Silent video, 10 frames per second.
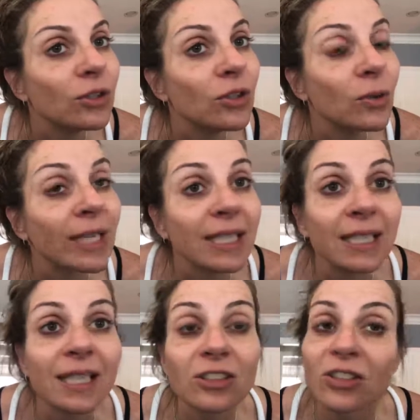Do you know what I
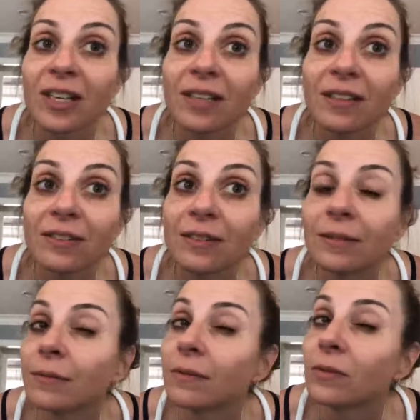did yesterday
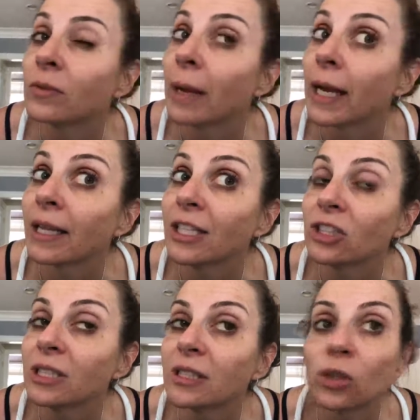to my
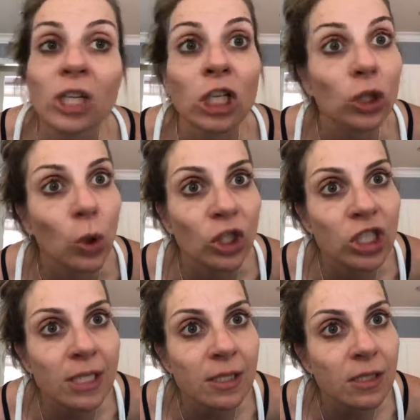eyelashes? Don't they look
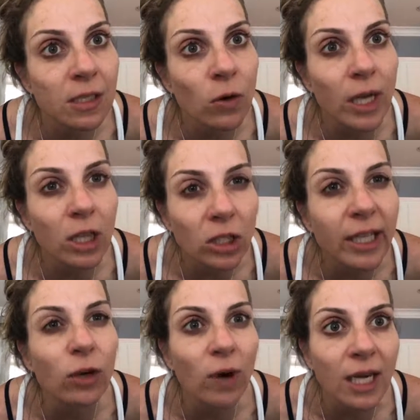gorgeous? Don't I look
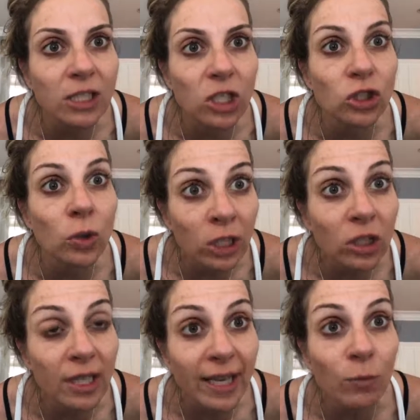like a rock star? Don't I
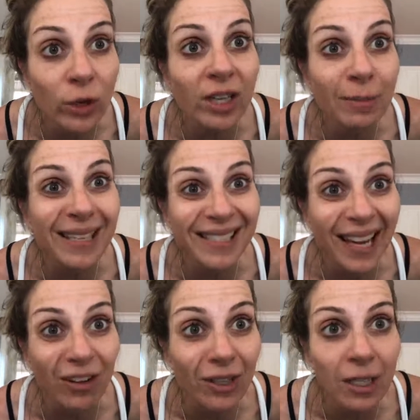look like I'm wearing
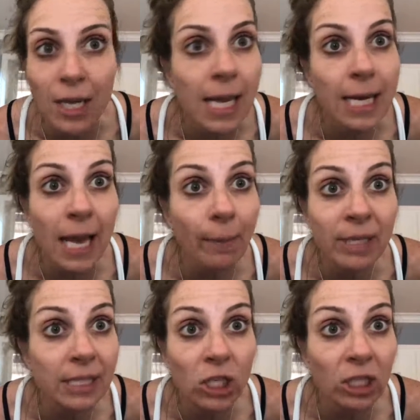mascara? Not
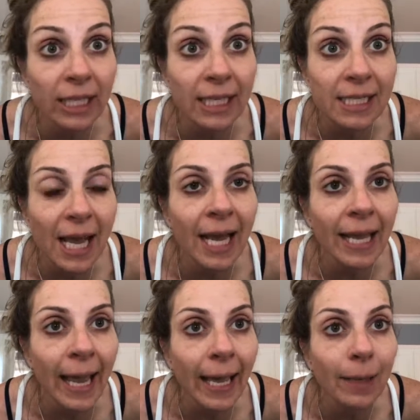mascara, ladies. I
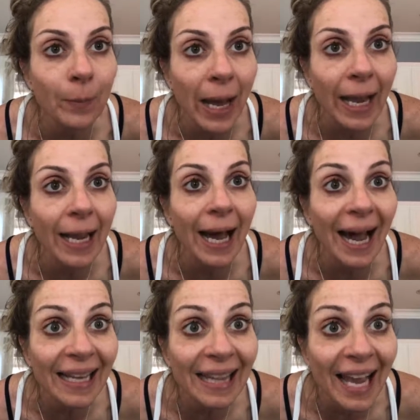had my
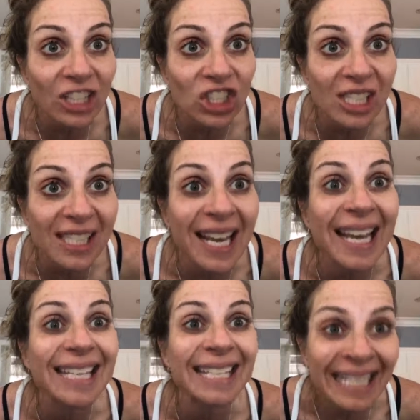eyelashes
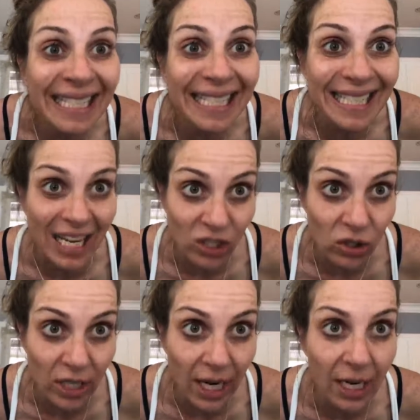tinted
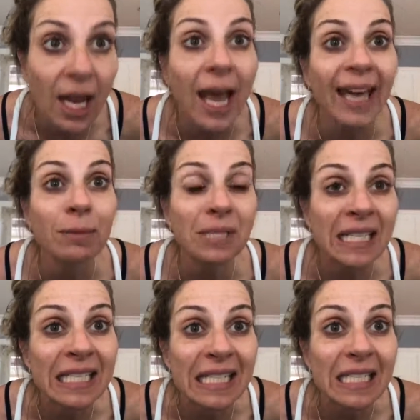yesterday. Had them
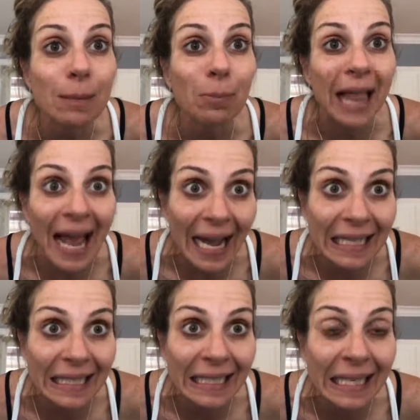tinted
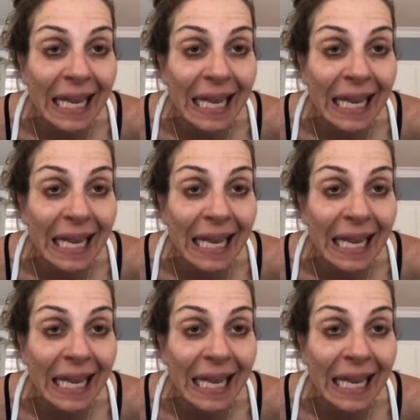black.